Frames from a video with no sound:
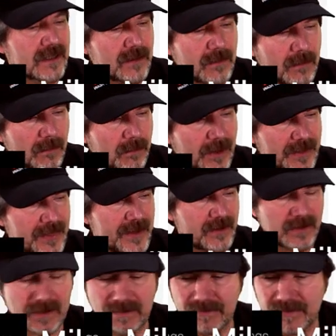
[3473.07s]
but they're
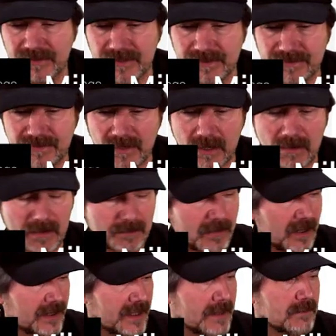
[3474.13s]
of the different uh,
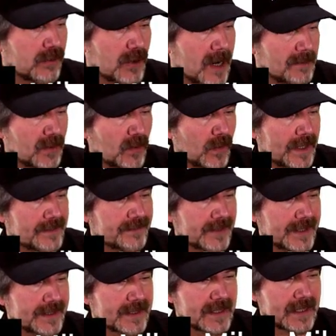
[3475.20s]
improper wavelength.
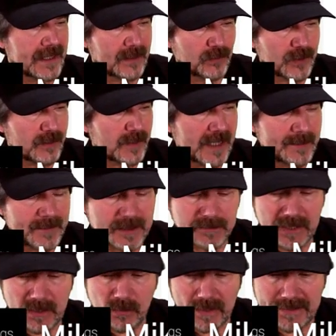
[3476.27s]
And what do I mean by
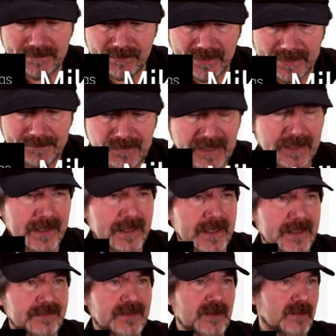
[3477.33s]
wavelength? If
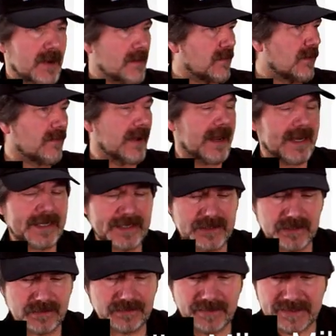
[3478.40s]
you remember back in your
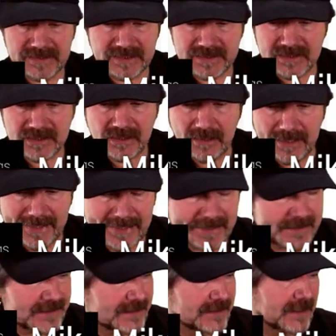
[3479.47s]
physics
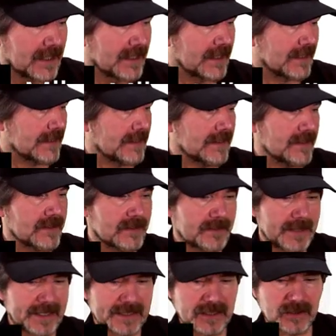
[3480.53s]
class, uh, either back
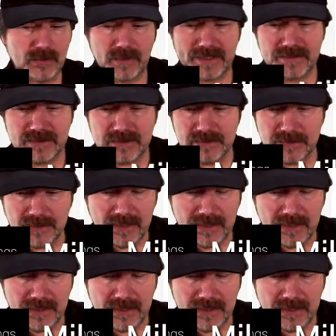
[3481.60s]
in grade school, high